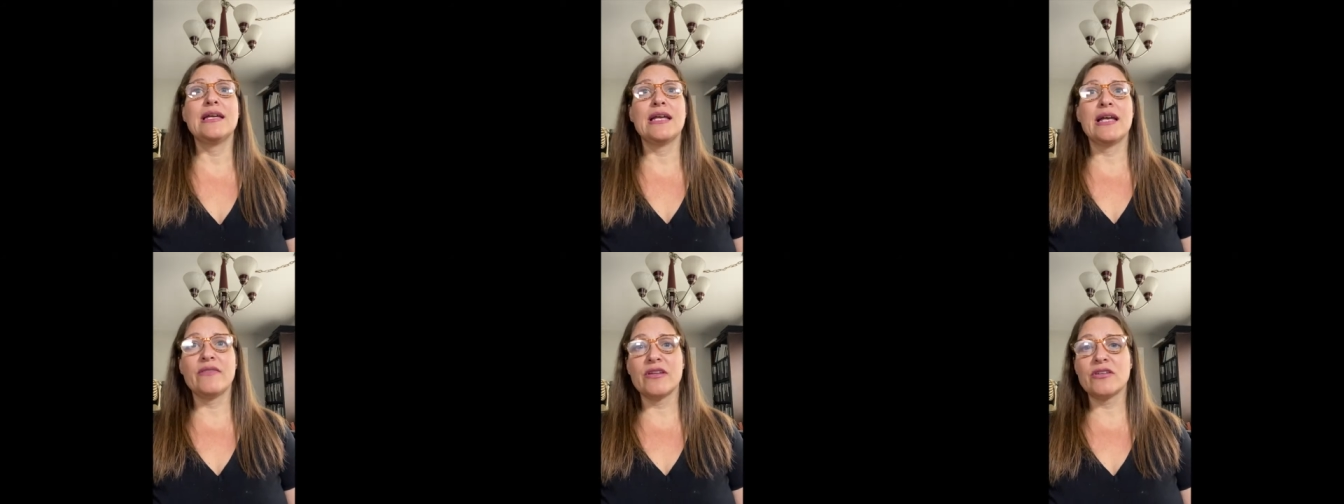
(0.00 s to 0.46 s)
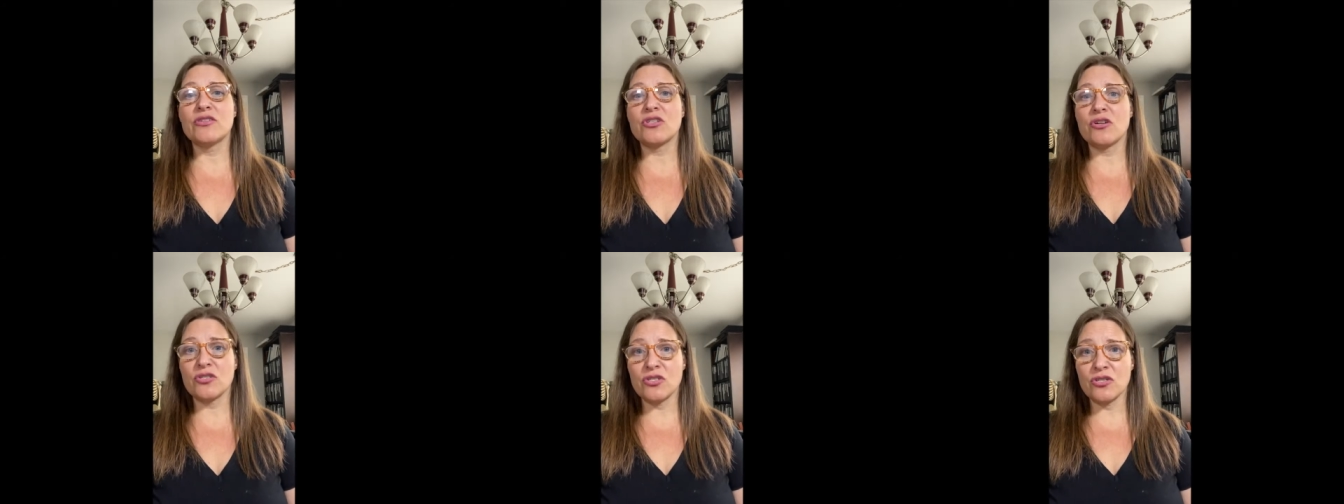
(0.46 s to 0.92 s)
and then you
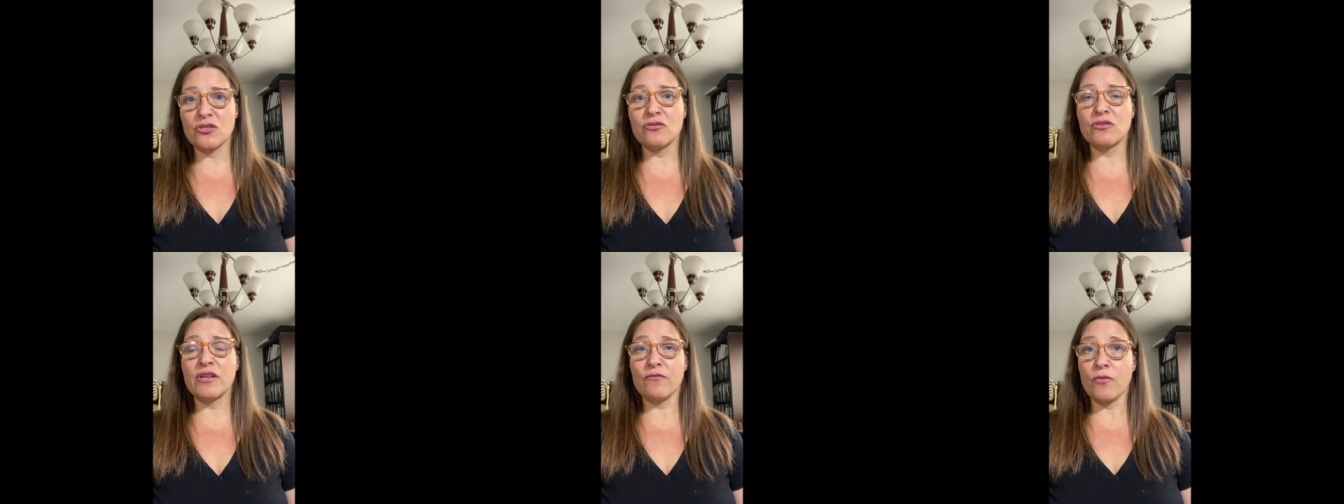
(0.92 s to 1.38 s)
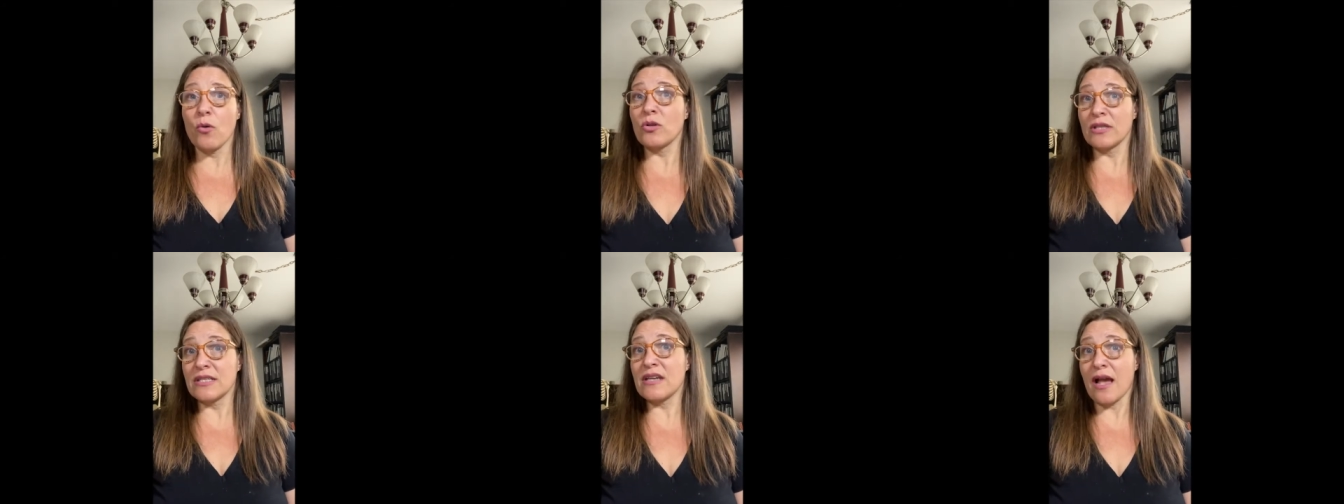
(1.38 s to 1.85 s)
start to get
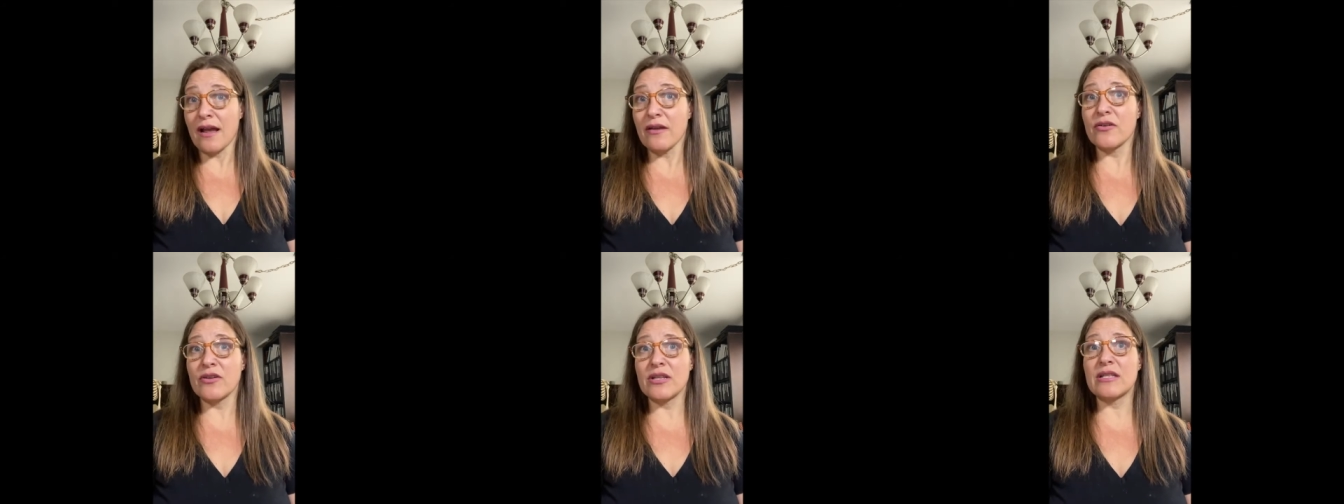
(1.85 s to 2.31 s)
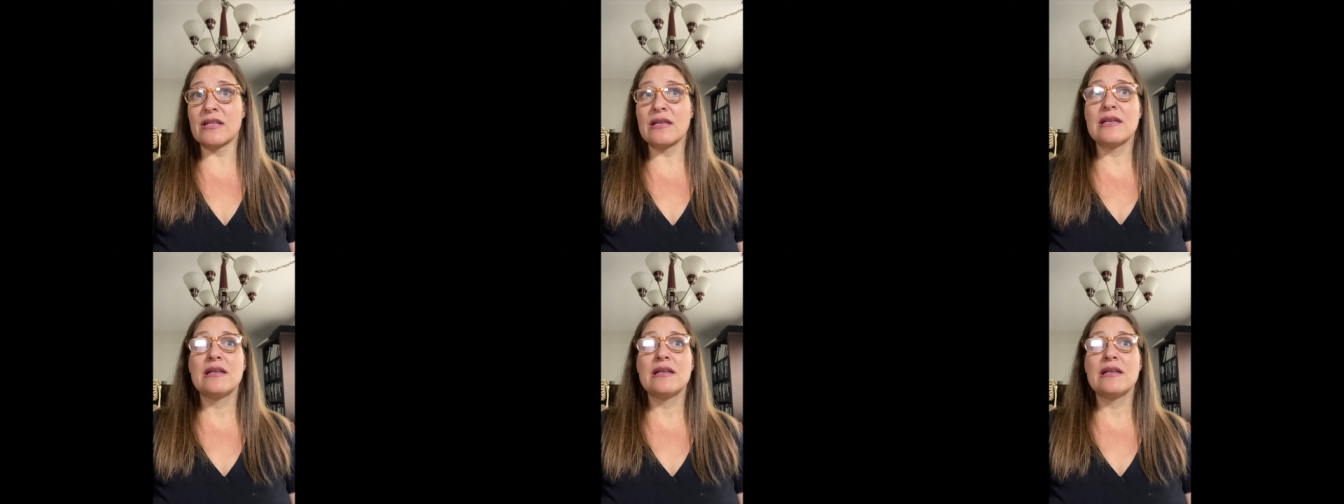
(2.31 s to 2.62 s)
vocally tired and